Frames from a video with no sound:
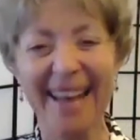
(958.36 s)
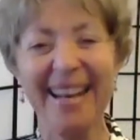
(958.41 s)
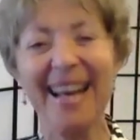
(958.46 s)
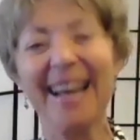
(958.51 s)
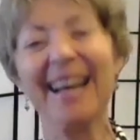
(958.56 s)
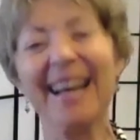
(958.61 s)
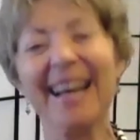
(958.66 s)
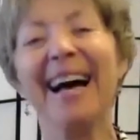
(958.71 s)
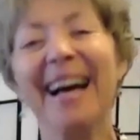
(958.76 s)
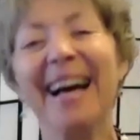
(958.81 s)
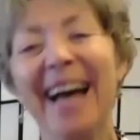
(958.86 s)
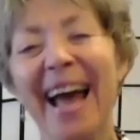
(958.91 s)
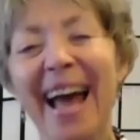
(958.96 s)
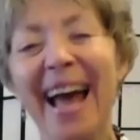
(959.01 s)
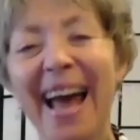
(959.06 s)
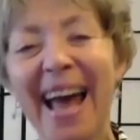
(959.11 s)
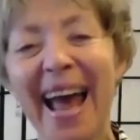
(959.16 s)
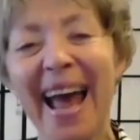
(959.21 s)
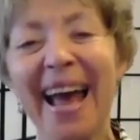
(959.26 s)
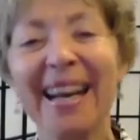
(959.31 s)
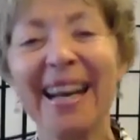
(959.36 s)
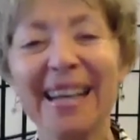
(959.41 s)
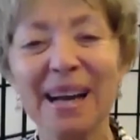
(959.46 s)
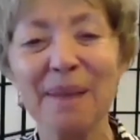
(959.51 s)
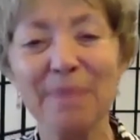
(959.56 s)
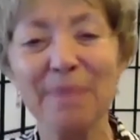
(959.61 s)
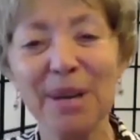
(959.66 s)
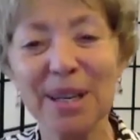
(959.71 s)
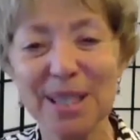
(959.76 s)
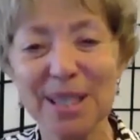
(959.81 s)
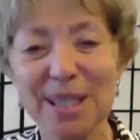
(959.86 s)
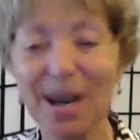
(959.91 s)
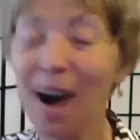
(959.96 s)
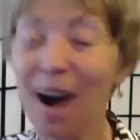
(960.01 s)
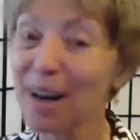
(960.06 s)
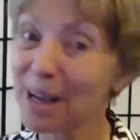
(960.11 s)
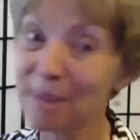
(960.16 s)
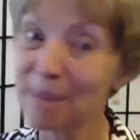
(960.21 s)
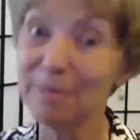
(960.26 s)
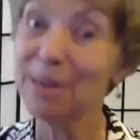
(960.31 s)
and and communi-
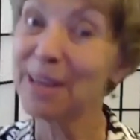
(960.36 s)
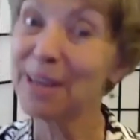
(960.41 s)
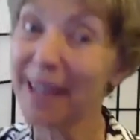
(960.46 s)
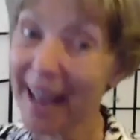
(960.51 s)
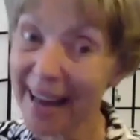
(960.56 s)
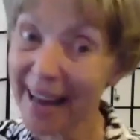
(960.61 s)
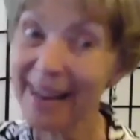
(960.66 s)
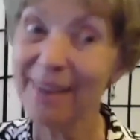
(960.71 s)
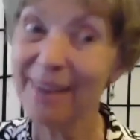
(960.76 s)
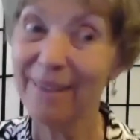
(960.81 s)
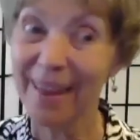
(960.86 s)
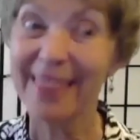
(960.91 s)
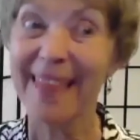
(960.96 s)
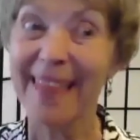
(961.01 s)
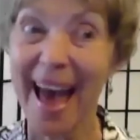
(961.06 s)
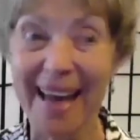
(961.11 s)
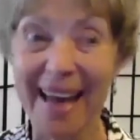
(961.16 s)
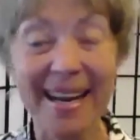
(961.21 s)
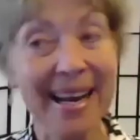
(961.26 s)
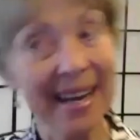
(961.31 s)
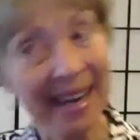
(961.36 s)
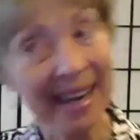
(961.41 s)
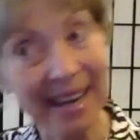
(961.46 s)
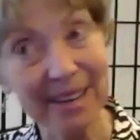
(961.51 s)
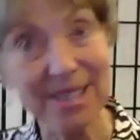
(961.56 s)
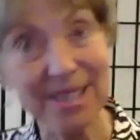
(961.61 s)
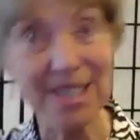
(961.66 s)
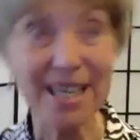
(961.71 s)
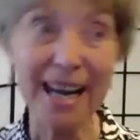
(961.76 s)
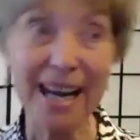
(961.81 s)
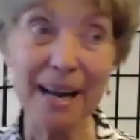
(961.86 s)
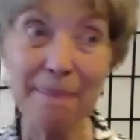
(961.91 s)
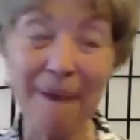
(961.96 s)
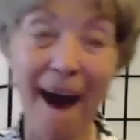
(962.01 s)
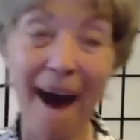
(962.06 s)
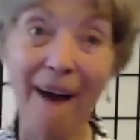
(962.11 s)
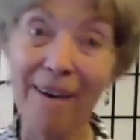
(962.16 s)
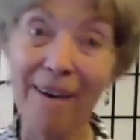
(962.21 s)
started communicating with that energetic